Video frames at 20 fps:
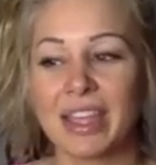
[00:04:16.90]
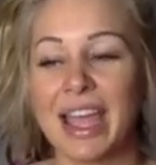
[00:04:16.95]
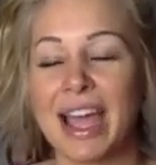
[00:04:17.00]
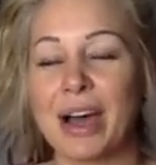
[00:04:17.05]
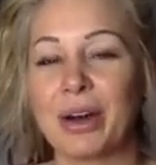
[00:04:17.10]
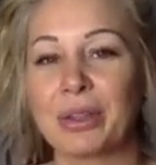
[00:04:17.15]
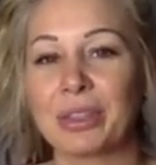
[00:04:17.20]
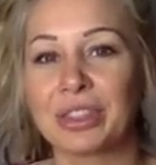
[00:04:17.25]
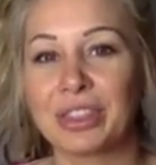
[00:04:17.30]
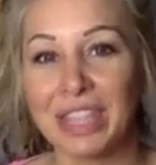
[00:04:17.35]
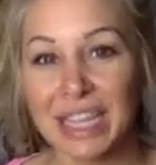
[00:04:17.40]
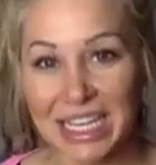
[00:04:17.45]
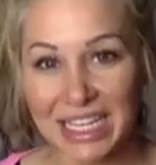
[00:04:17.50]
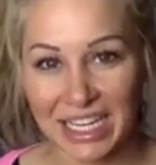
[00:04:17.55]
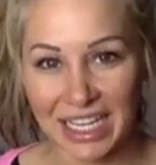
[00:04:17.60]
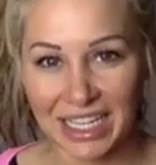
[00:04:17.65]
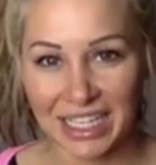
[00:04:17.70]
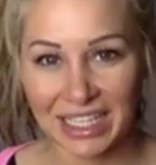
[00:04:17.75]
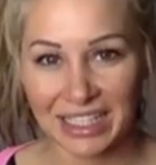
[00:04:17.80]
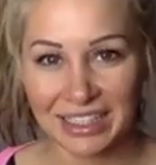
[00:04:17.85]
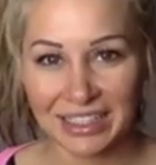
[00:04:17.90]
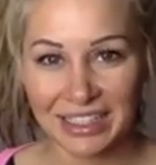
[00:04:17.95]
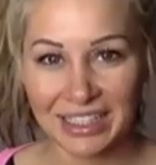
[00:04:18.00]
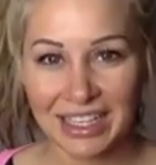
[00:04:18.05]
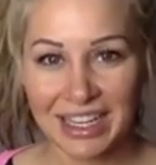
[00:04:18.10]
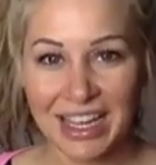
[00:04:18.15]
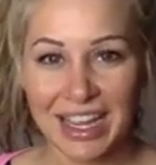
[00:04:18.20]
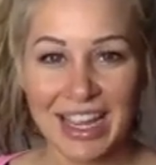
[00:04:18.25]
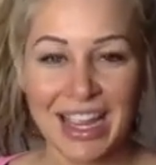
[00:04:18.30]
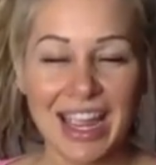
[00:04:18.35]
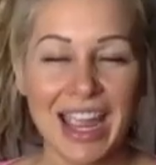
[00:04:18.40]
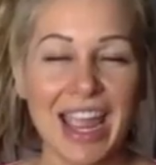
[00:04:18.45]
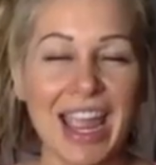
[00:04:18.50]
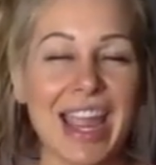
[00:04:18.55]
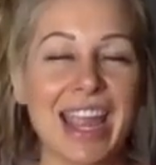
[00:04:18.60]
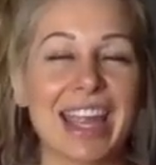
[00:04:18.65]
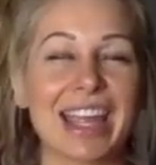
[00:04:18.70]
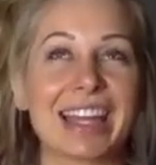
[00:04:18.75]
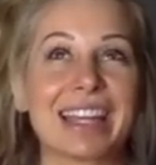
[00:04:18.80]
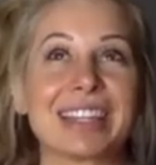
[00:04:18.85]
Althena.
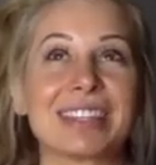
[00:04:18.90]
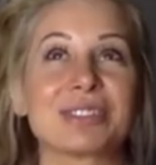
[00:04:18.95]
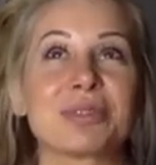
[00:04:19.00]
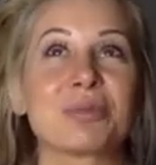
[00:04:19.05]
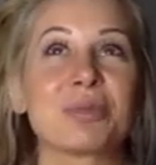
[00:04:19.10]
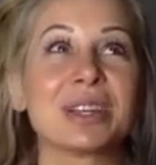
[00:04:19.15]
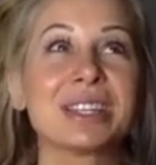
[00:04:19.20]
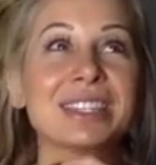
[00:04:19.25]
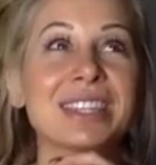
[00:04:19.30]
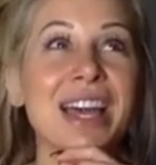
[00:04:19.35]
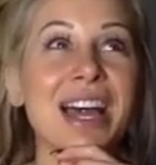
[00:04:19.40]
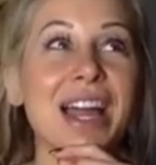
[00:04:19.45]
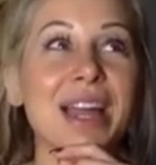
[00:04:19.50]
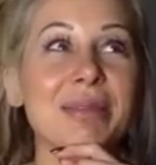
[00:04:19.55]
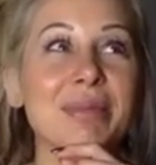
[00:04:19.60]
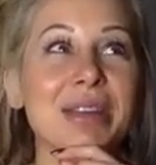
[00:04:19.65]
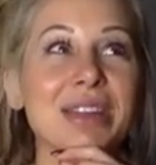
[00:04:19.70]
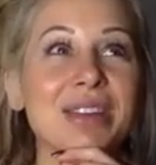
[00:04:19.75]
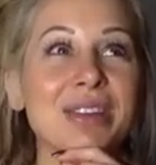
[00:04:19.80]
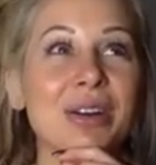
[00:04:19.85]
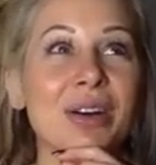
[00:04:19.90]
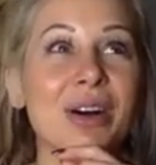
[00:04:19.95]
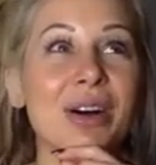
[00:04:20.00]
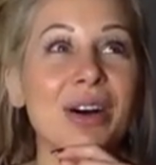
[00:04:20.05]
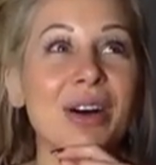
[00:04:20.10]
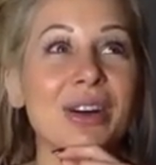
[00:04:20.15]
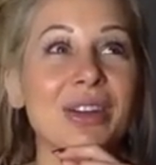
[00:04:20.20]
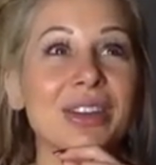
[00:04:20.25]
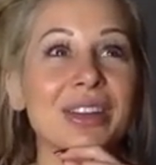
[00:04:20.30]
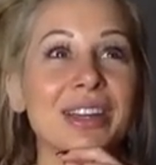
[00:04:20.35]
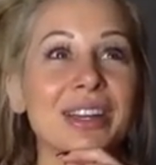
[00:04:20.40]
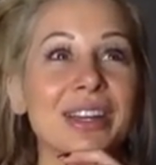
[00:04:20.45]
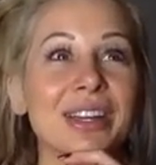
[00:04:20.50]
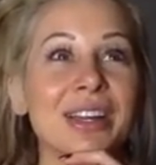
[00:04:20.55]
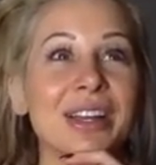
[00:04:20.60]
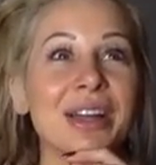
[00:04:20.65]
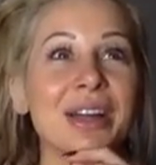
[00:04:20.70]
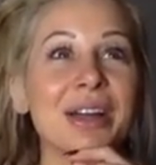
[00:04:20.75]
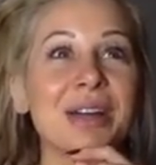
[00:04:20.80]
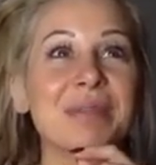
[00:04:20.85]
And one time he called
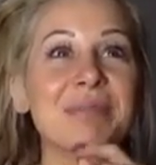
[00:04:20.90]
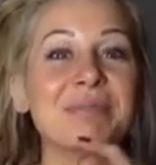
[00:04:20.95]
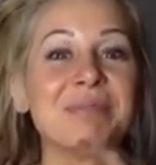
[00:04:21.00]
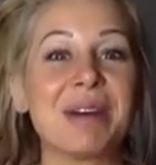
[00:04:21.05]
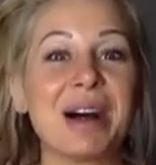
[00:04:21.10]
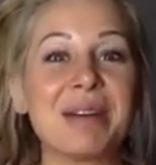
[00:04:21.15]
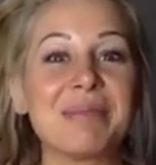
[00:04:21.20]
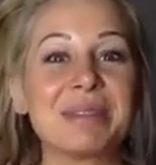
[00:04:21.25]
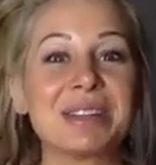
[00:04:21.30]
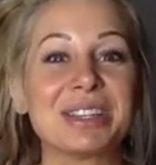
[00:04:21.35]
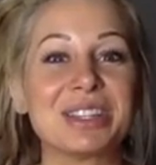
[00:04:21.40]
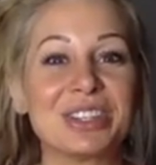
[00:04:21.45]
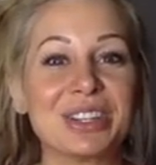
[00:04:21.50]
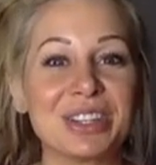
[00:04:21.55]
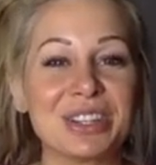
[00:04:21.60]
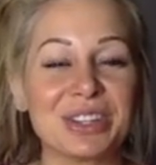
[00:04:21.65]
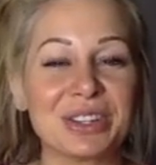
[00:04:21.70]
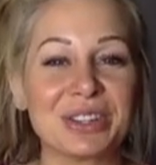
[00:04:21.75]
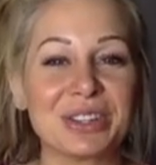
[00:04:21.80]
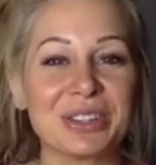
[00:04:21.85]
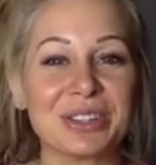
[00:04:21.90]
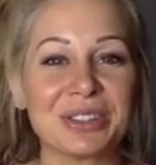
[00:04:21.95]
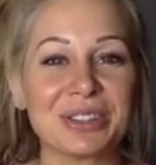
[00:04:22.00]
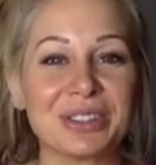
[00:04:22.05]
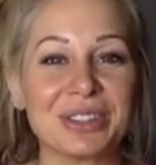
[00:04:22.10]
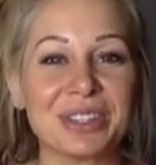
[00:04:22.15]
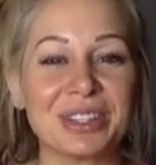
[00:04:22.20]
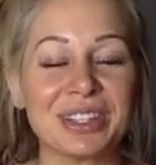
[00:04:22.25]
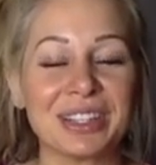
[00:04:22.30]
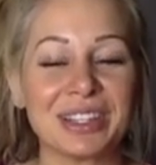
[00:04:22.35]
Mama June.